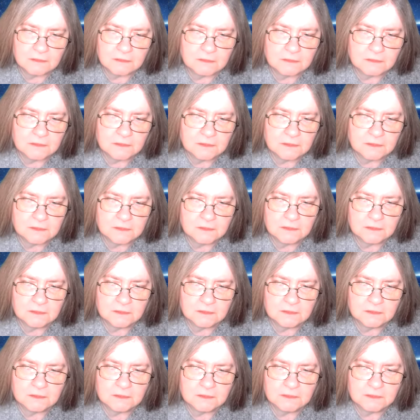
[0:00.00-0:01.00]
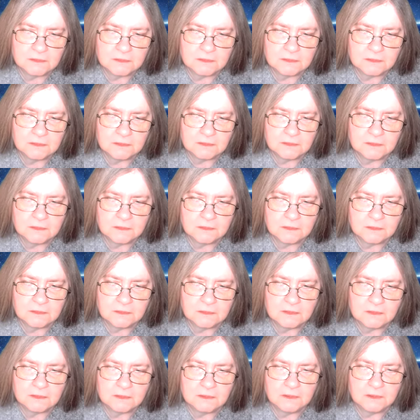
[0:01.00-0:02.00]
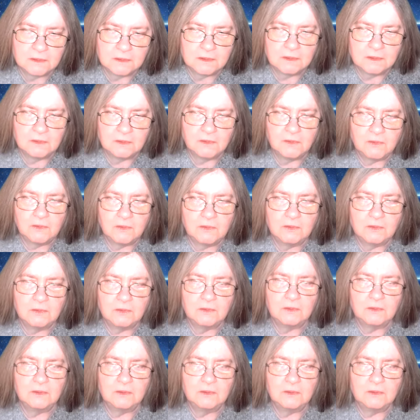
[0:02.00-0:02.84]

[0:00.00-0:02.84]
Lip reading: (no one is talking)